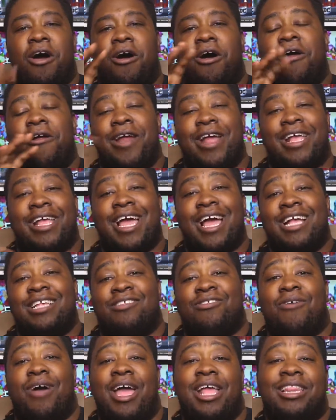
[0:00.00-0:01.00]
All right, guys,
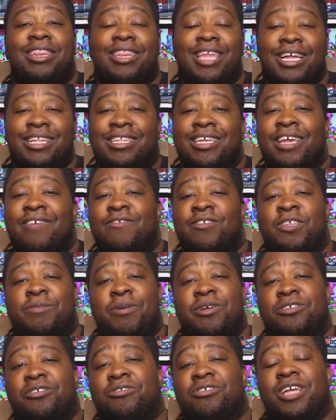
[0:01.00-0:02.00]
so I'd like to give a
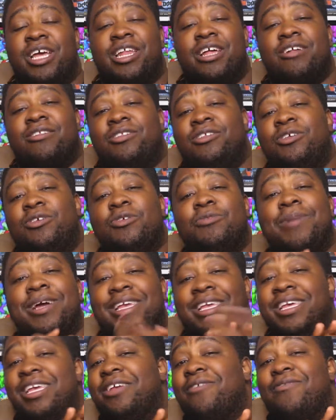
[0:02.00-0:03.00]
special shout out to my
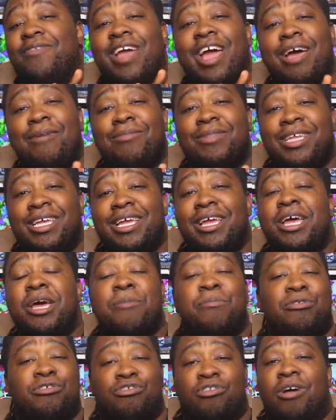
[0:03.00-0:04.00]
geek family,
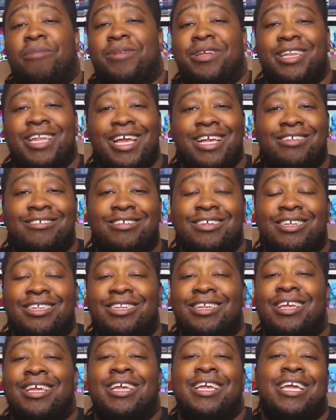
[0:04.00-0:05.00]
Pastrami
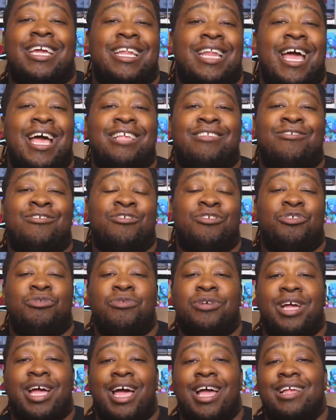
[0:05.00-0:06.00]
Nation. And as
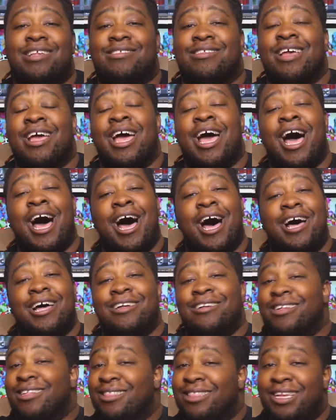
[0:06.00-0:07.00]
usual, guys, uh,
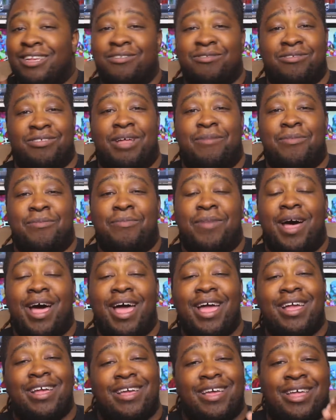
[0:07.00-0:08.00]
thanks for stopping
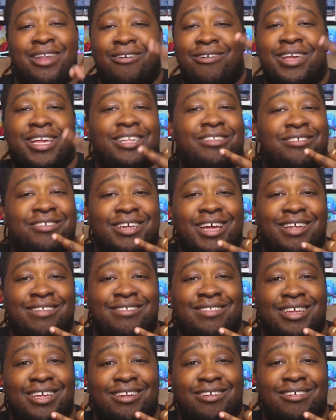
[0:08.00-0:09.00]
by, and I'll catch you
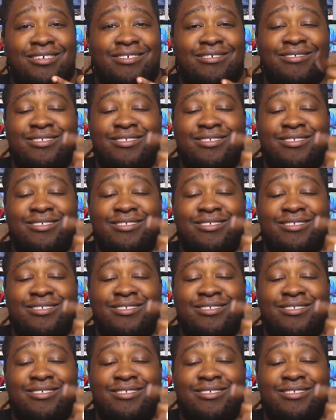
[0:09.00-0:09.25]
guys later.